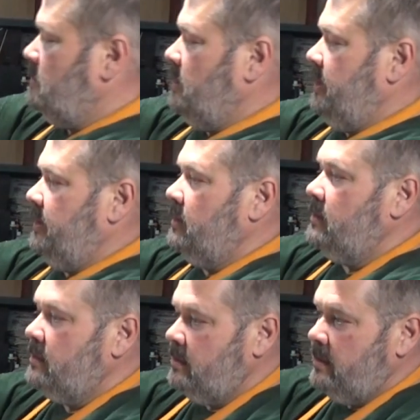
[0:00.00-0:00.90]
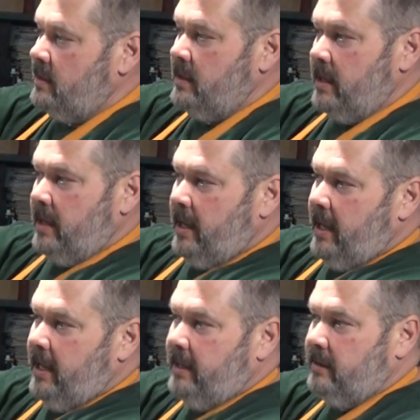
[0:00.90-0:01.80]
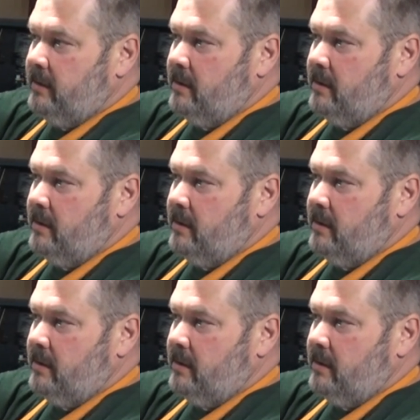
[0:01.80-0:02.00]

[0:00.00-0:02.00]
right here, and